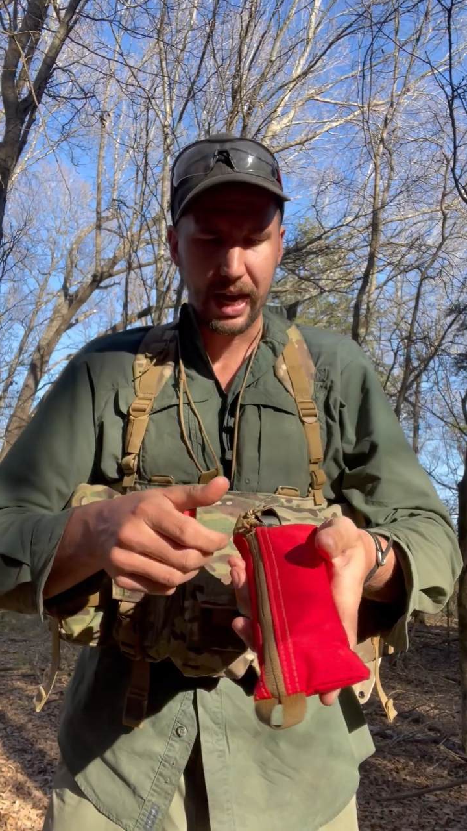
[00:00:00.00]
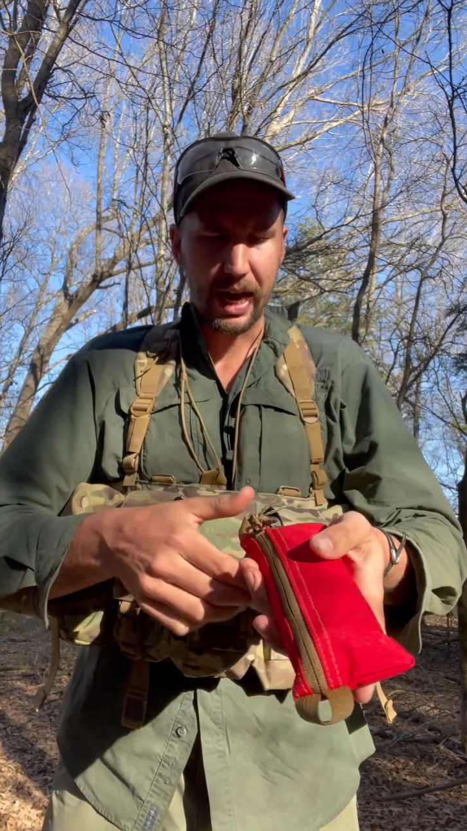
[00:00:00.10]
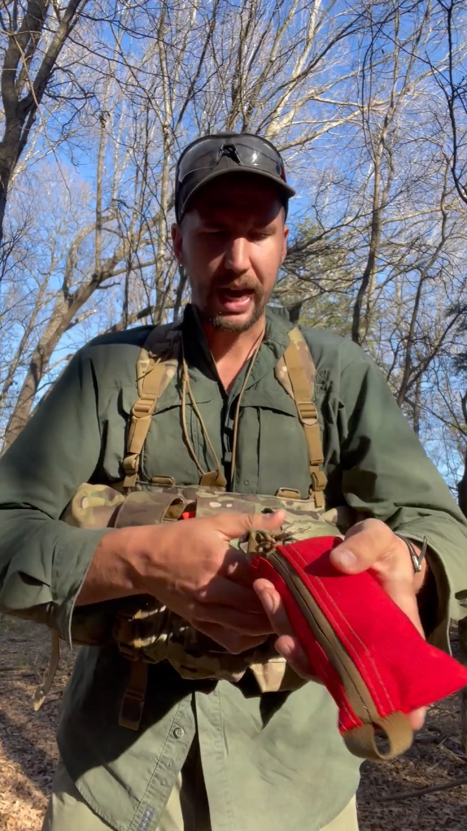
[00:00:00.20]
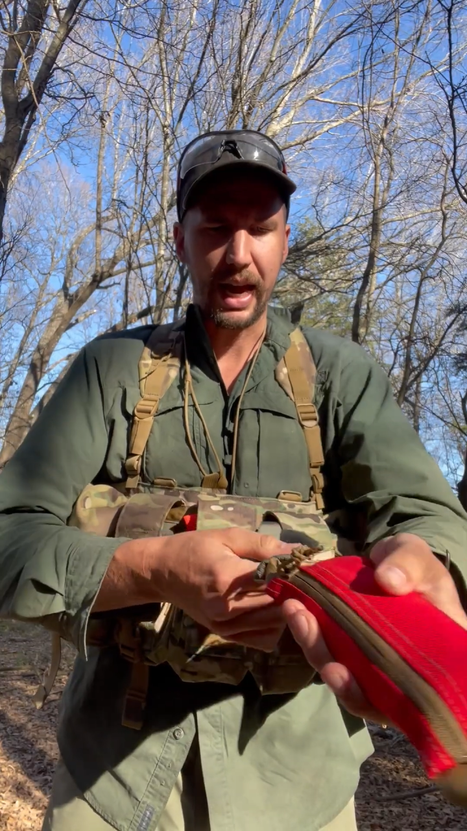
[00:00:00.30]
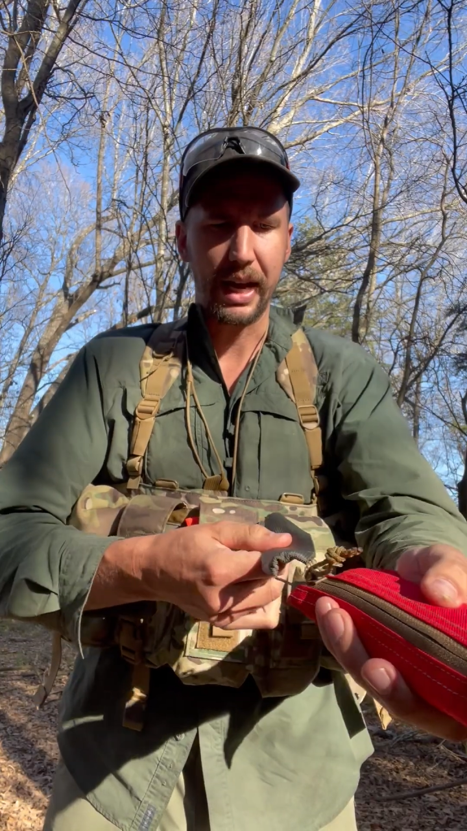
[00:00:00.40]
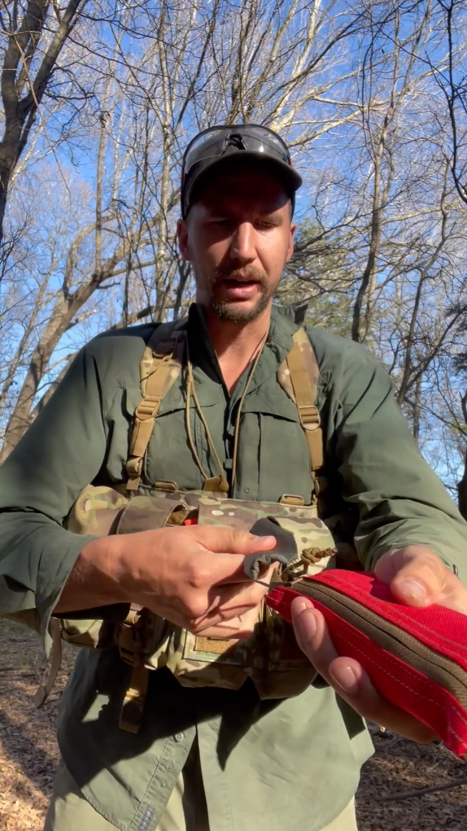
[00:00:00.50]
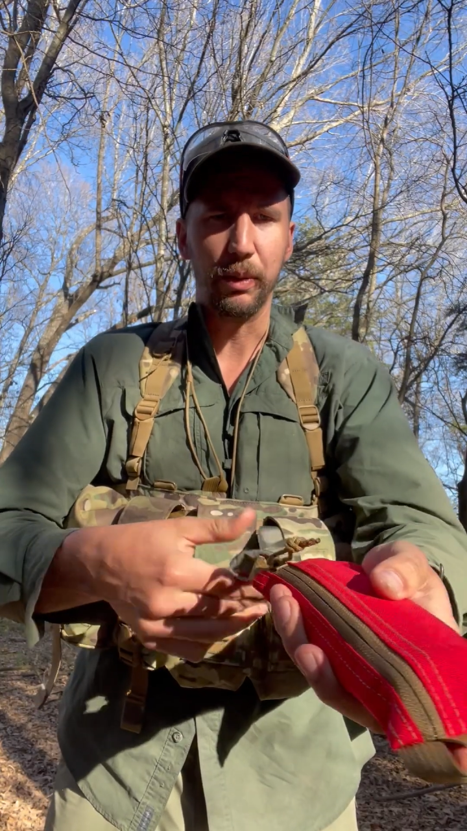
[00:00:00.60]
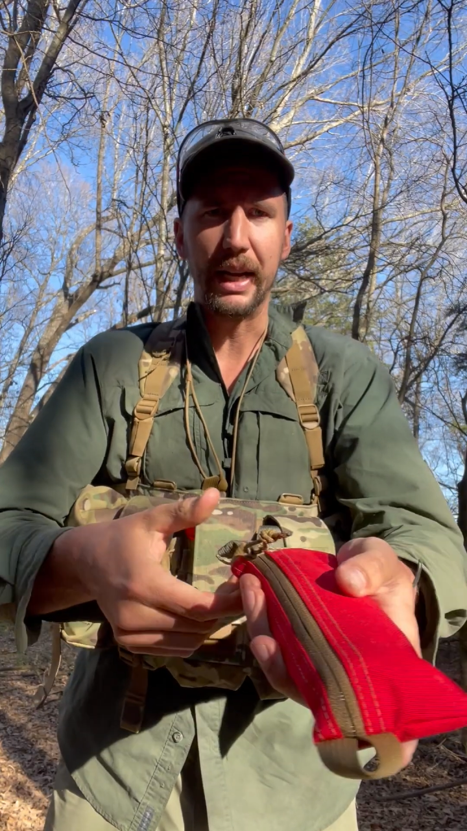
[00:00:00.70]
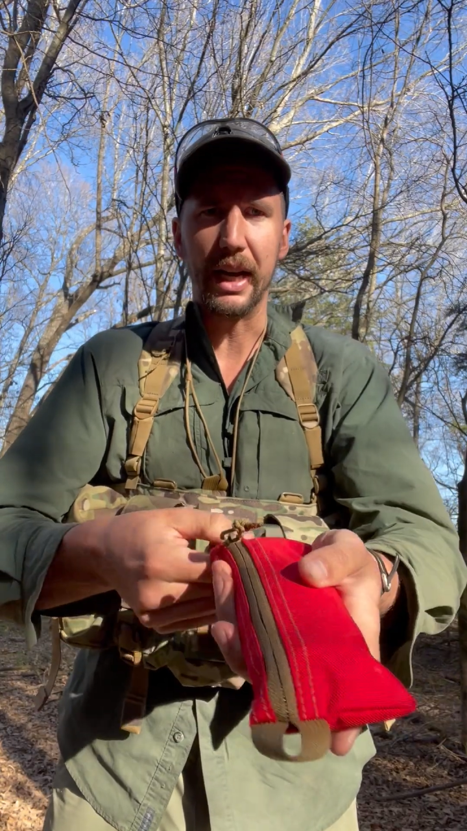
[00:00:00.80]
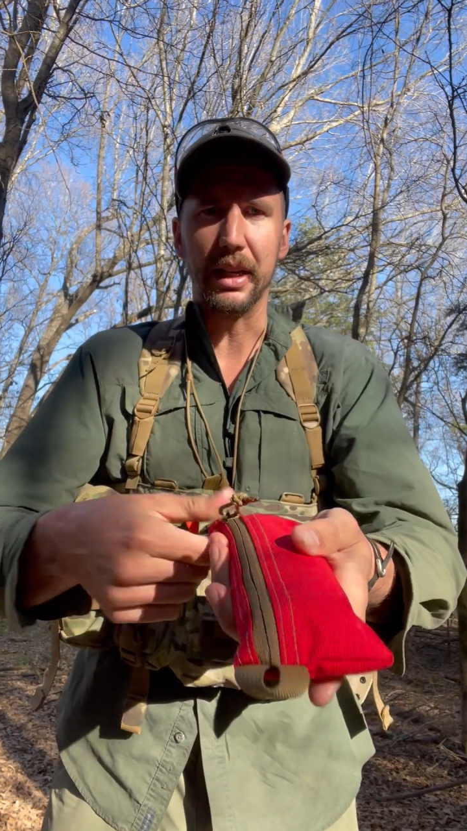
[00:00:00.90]
And we
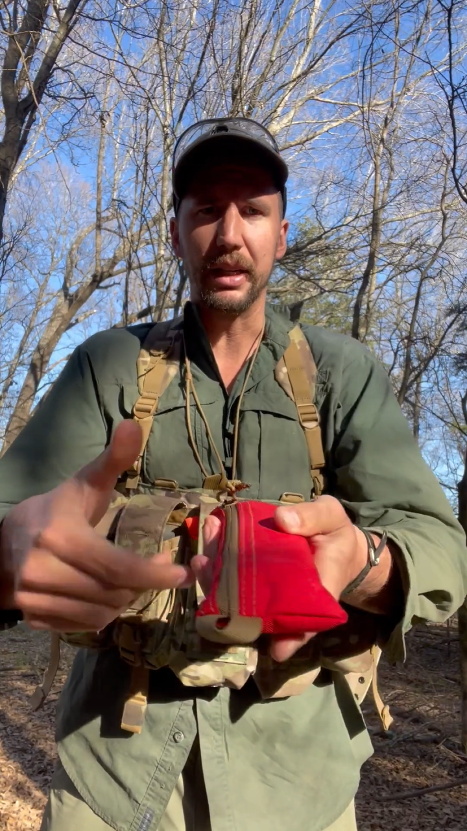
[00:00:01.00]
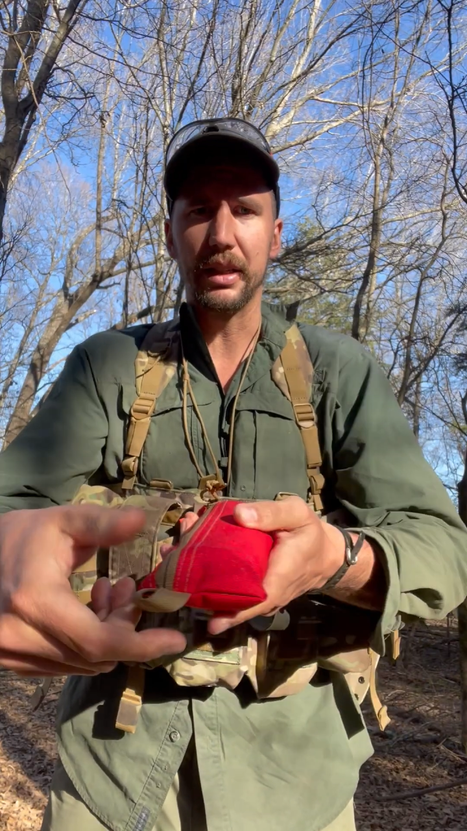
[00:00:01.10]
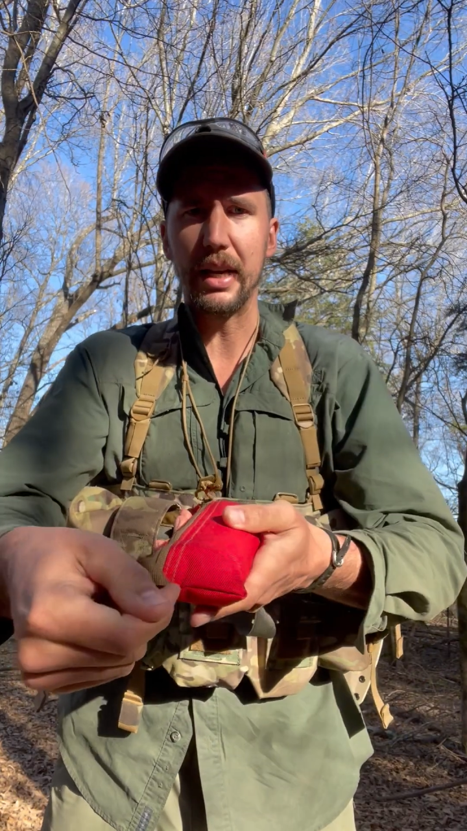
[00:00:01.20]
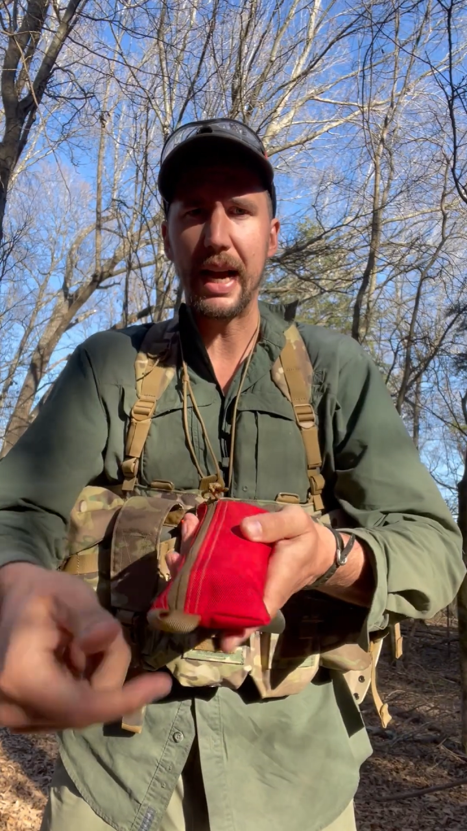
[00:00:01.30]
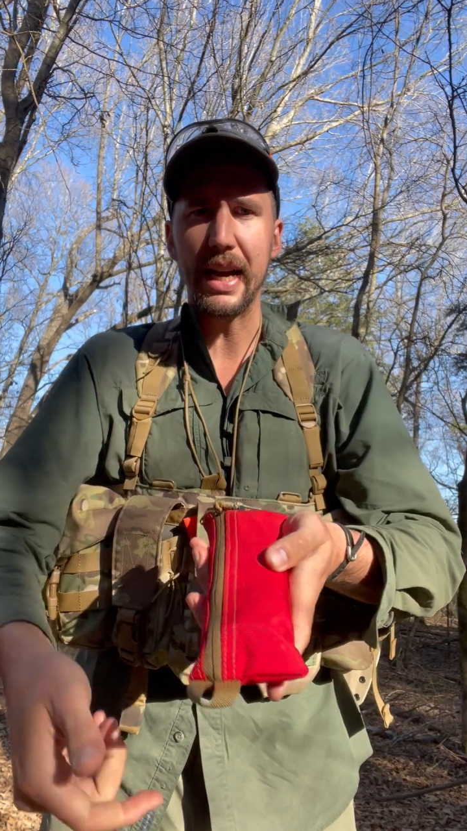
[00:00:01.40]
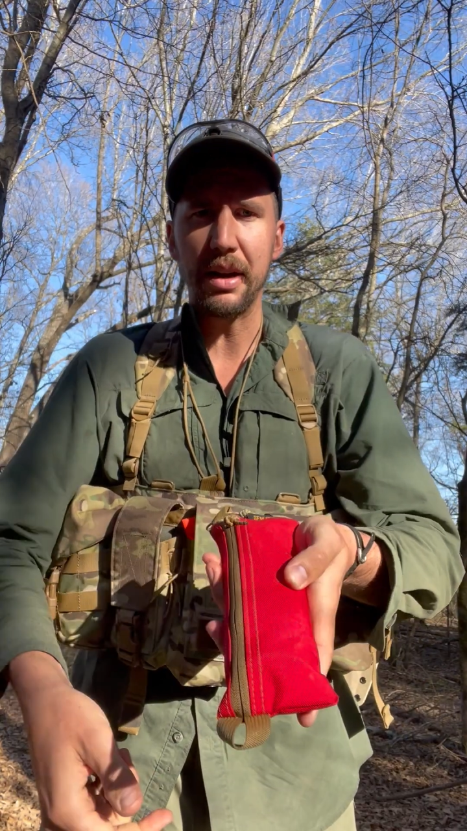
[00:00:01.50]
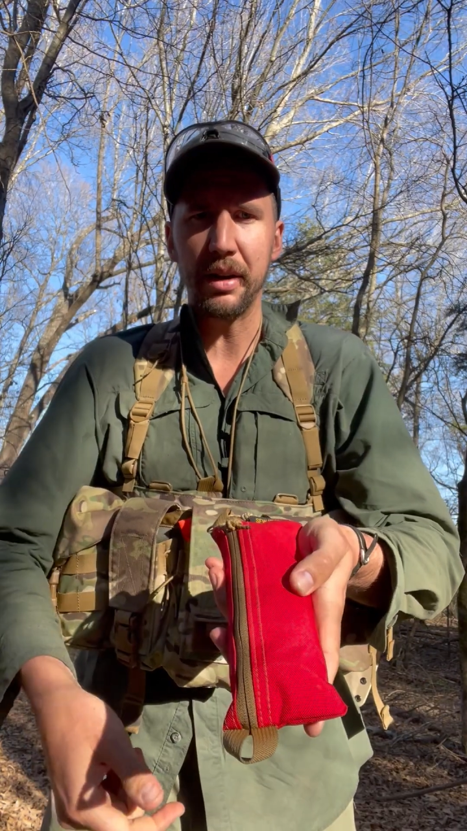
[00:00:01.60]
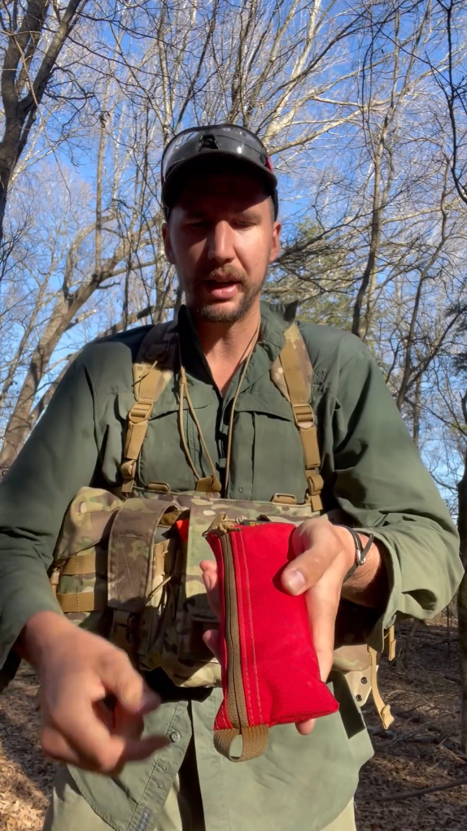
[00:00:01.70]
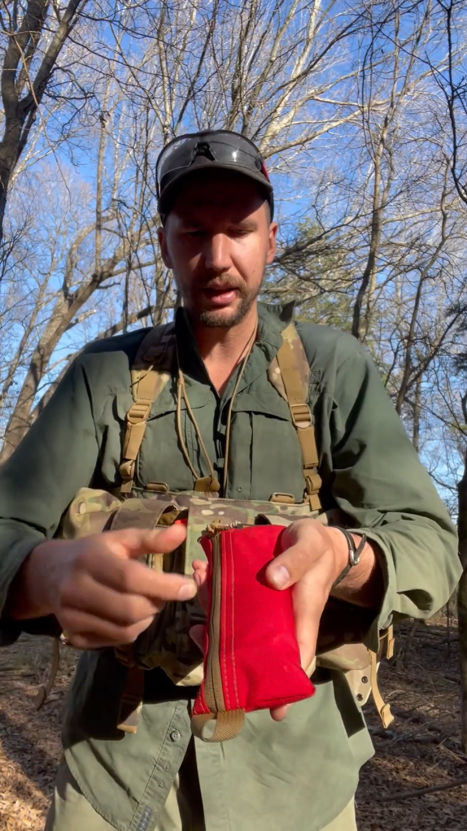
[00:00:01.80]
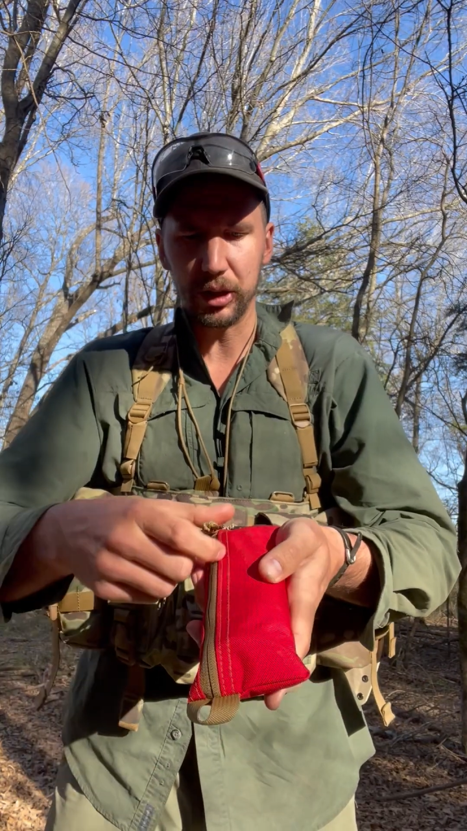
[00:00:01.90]
got a tie down
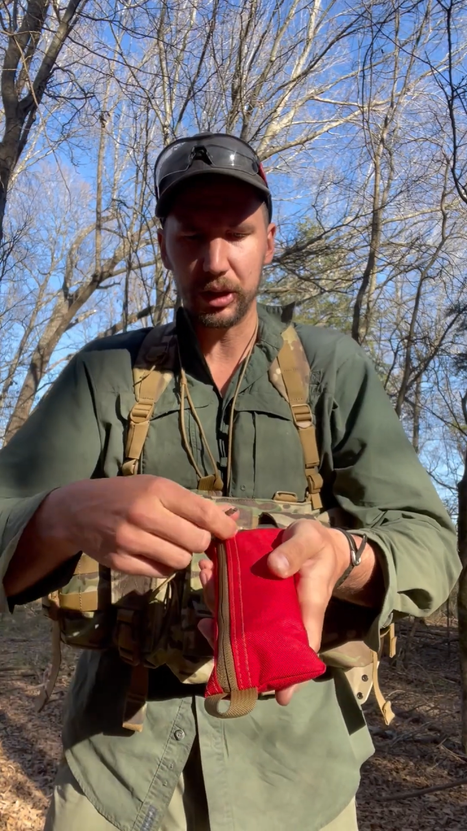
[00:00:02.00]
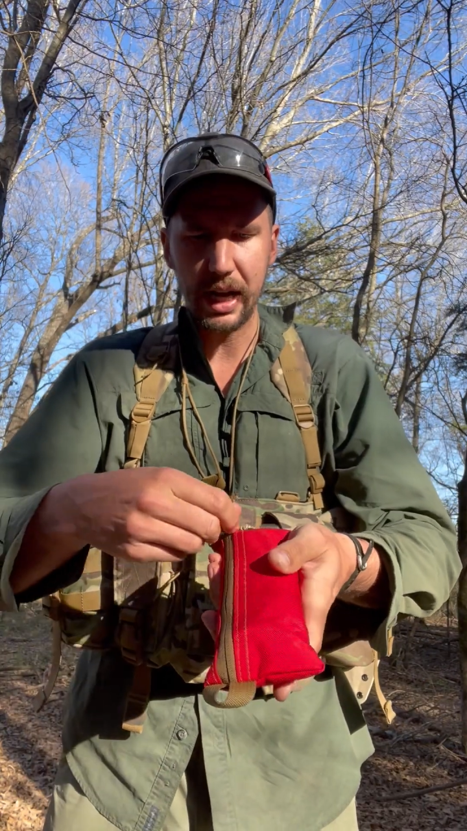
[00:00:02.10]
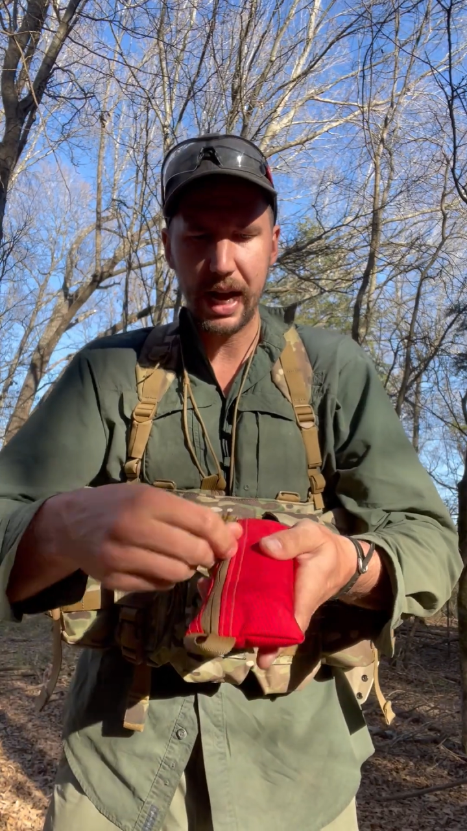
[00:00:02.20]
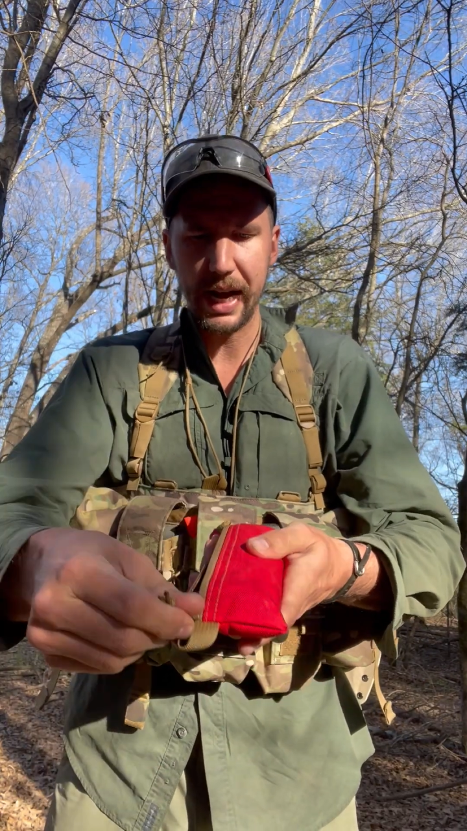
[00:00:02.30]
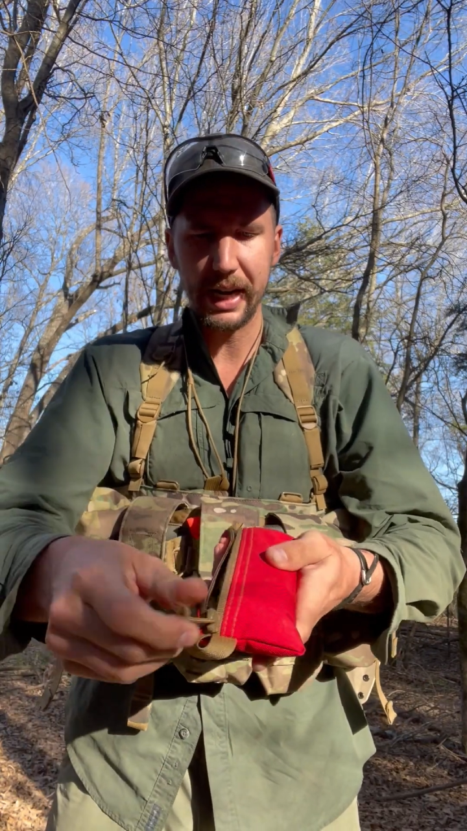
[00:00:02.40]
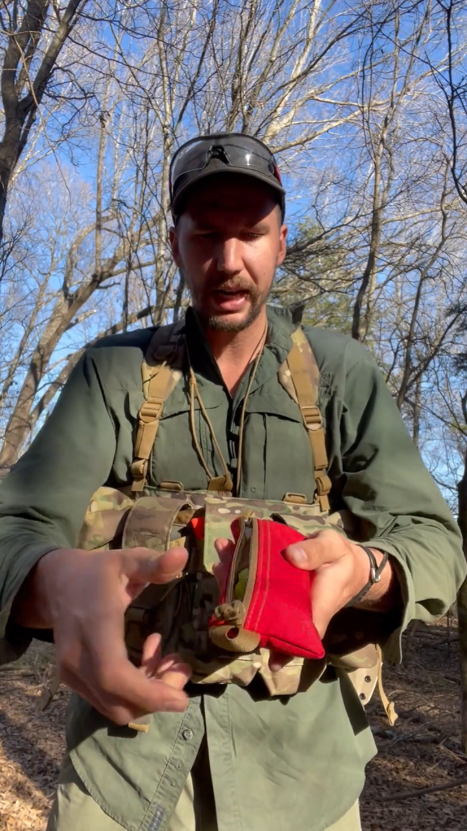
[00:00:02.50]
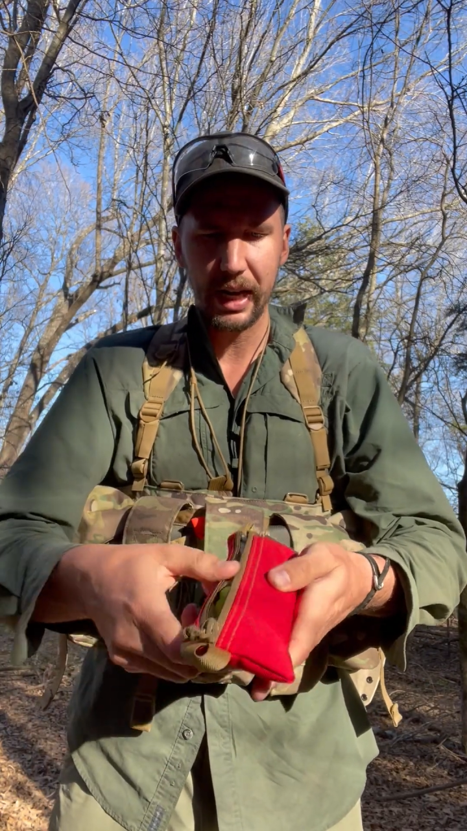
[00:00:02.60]
on either side